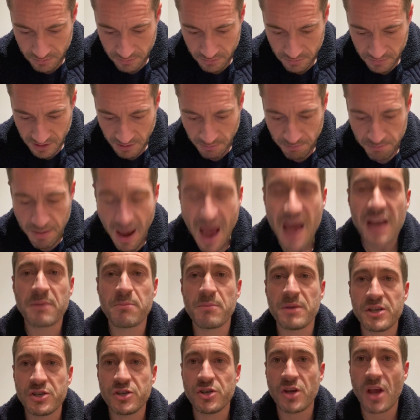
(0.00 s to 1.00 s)
that
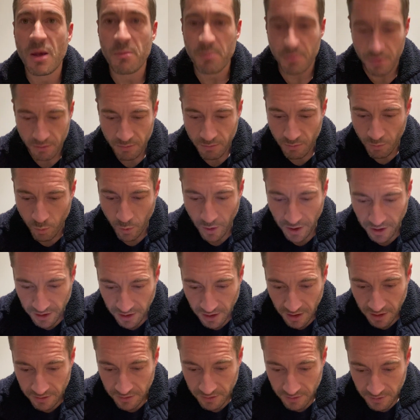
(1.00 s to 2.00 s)
Padme ship?
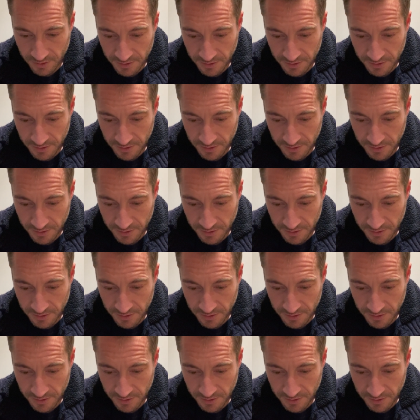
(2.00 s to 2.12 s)
Wicked.